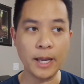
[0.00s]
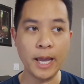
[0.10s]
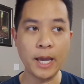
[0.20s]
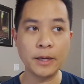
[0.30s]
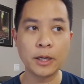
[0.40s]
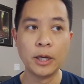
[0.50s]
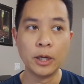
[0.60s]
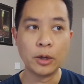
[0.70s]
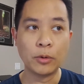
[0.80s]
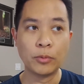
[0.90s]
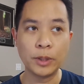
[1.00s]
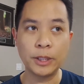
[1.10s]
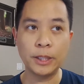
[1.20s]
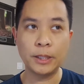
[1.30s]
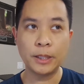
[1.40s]
And
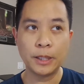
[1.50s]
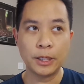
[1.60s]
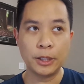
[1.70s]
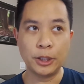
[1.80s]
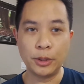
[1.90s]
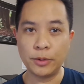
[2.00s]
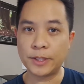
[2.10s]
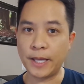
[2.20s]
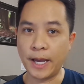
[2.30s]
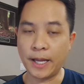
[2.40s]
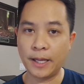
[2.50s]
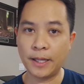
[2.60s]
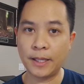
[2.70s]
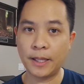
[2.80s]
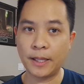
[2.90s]
really use that
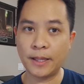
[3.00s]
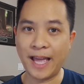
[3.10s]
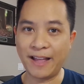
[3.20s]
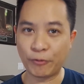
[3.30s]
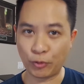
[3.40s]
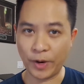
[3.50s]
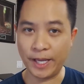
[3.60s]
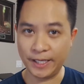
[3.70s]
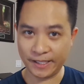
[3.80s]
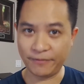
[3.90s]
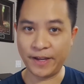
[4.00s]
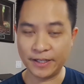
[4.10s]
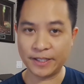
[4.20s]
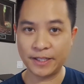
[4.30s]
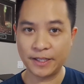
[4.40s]
that raise
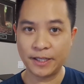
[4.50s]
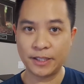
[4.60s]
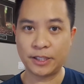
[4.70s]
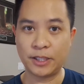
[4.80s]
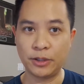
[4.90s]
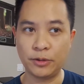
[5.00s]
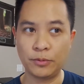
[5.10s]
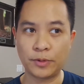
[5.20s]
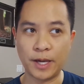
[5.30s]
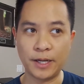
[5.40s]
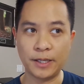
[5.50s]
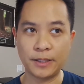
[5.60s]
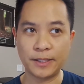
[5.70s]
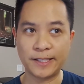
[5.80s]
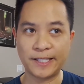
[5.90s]
event to kind of
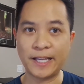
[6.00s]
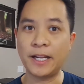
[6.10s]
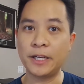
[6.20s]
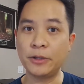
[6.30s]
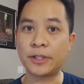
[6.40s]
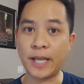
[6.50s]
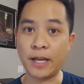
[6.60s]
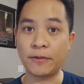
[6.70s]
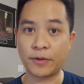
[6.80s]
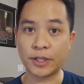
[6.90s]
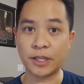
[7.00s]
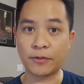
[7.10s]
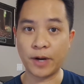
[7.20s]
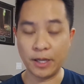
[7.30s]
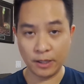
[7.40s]
set a new standard for
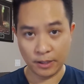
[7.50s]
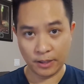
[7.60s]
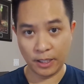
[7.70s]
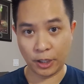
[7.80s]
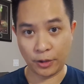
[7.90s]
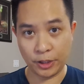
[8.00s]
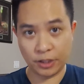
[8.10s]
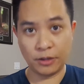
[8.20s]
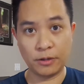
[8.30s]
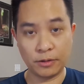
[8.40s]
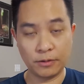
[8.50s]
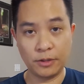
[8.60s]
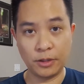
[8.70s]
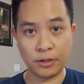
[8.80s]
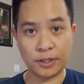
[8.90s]
yourself, right? Increase your
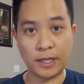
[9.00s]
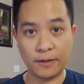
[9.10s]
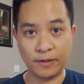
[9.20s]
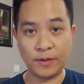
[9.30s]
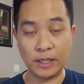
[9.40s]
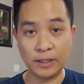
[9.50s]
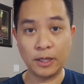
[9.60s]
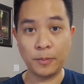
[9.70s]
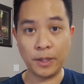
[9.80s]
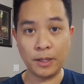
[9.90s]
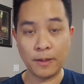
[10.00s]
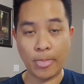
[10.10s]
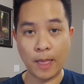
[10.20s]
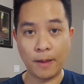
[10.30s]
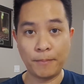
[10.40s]
your state of living a little bit,
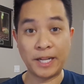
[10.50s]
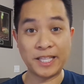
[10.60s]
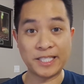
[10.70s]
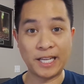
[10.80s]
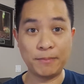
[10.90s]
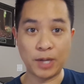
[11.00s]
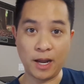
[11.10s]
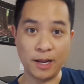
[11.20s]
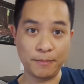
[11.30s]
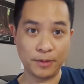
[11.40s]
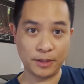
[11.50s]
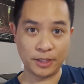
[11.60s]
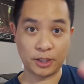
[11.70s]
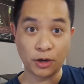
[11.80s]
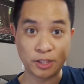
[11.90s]
but at the same time
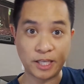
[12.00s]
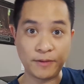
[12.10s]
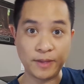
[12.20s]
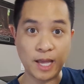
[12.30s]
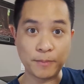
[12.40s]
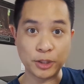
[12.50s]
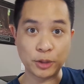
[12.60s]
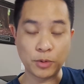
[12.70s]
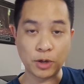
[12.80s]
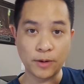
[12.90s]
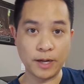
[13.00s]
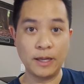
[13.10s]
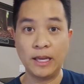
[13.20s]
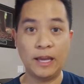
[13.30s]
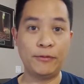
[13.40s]
start saving that much more, right?
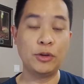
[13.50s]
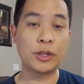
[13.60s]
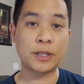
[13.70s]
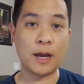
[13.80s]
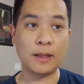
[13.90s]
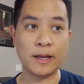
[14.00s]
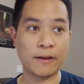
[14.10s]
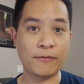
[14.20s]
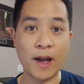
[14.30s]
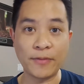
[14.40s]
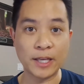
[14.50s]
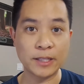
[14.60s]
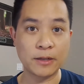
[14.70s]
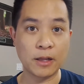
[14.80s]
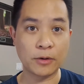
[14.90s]
If you just got like a
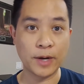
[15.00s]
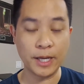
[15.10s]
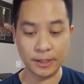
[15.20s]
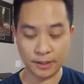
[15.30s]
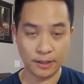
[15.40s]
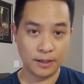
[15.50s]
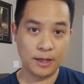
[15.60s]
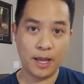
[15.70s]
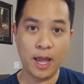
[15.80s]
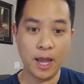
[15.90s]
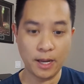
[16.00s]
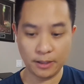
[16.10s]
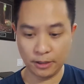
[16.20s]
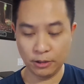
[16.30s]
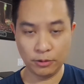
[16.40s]
$5,000 raise, and
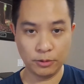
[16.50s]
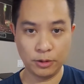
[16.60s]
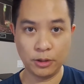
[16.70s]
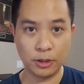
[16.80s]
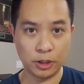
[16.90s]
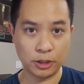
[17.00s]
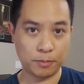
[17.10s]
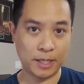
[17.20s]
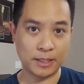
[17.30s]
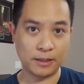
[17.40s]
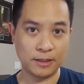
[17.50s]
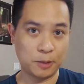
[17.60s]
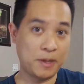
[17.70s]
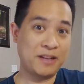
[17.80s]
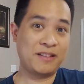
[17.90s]
you you know just basically
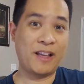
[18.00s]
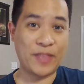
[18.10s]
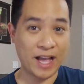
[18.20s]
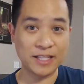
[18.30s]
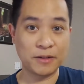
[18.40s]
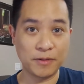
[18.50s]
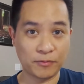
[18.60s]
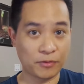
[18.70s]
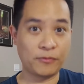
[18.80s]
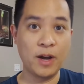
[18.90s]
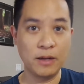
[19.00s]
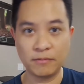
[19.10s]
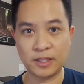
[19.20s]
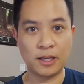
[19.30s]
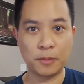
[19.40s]
spent a thousand of it for
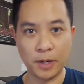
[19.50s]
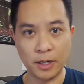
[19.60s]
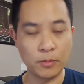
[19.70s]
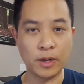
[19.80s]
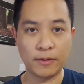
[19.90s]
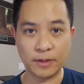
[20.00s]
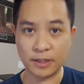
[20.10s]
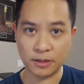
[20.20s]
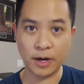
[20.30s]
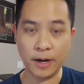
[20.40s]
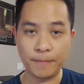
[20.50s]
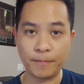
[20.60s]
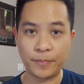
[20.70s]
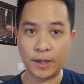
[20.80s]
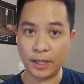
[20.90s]
fun celebrating whatever that's great
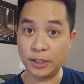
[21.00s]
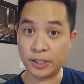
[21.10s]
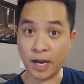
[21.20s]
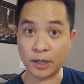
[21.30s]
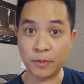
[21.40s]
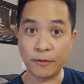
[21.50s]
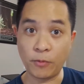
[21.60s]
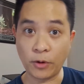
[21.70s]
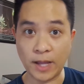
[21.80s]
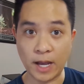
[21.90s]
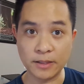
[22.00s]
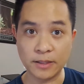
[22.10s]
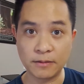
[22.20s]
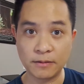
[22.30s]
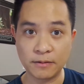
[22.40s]
and you socked away
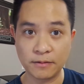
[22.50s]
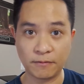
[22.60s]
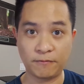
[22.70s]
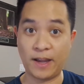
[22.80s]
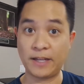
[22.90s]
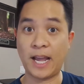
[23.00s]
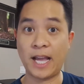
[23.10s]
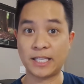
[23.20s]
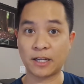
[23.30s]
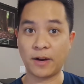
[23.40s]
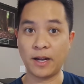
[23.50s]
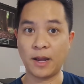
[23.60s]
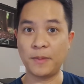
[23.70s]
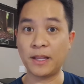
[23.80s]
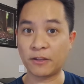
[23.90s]
4000 fantastic right
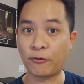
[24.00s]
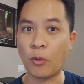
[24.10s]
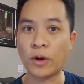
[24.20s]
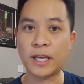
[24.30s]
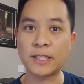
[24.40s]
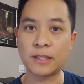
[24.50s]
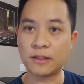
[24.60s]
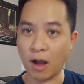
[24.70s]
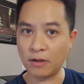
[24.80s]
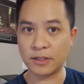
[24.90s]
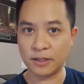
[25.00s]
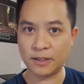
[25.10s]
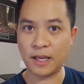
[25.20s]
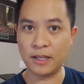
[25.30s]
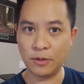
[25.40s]
i mean that's $4000 into
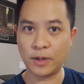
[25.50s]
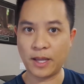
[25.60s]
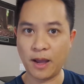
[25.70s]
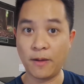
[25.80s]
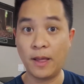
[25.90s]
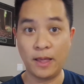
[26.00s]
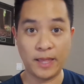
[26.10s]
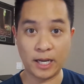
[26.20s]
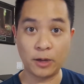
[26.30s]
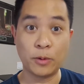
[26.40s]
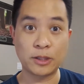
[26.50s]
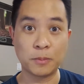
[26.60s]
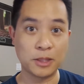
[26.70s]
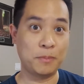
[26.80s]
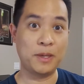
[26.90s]
that new account that can
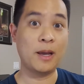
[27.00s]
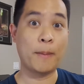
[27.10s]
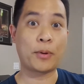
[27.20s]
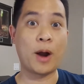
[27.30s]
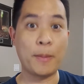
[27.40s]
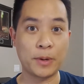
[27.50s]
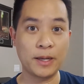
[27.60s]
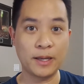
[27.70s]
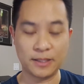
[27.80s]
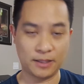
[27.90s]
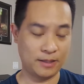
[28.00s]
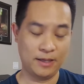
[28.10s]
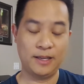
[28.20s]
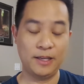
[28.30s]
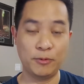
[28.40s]
ultimately be a property as
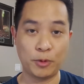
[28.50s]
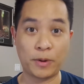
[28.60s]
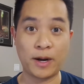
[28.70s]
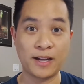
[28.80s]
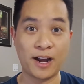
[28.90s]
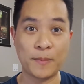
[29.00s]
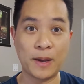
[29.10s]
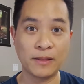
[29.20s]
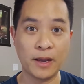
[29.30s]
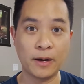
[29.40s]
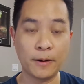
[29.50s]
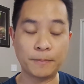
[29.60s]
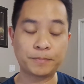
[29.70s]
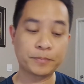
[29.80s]
you know we'll probably talk about later